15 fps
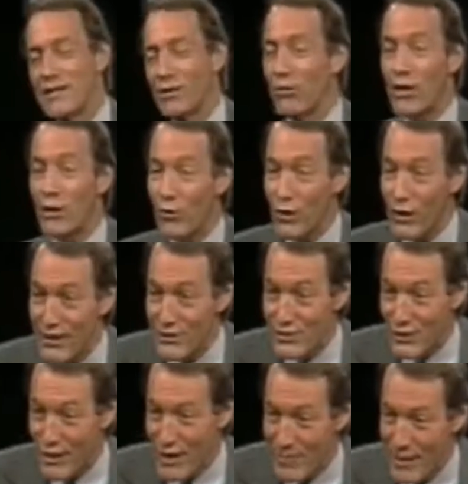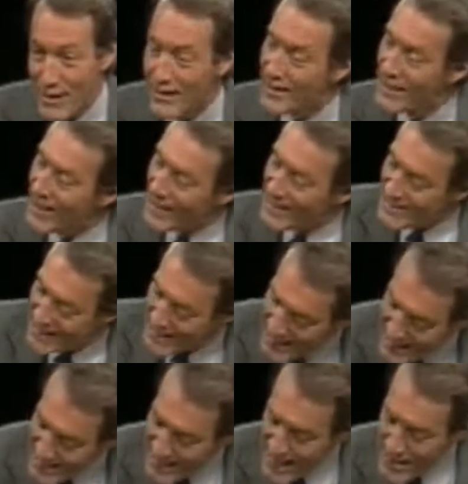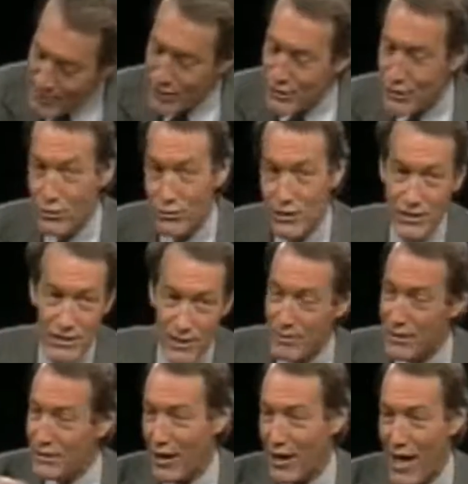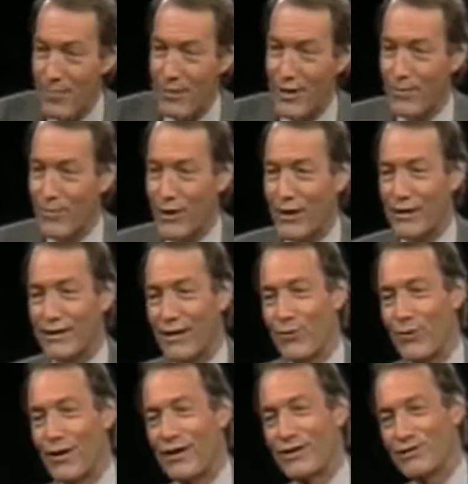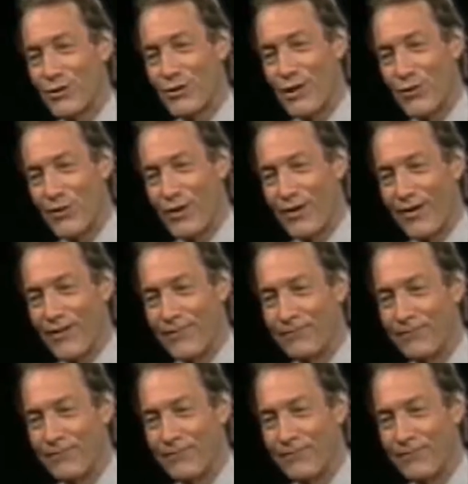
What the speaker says: said, when do you want Lynch to come in? Right. I said, let's get him on Tuesday. Something's going to happen in the market that week, and so here we are.